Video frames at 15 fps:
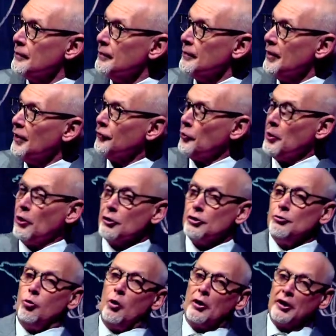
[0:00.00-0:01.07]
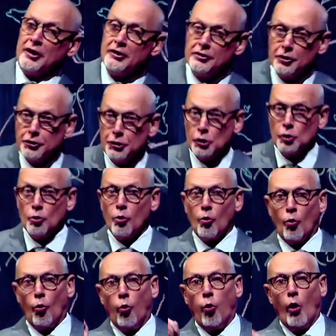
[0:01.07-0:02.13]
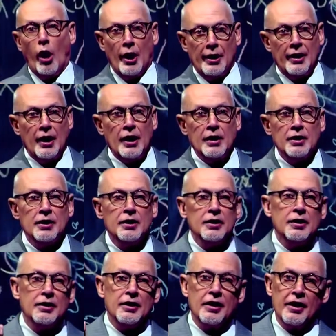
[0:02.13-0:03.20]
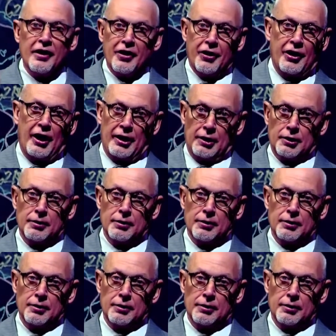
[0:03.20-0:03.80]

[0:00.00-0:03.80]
if we are willing to do one thing.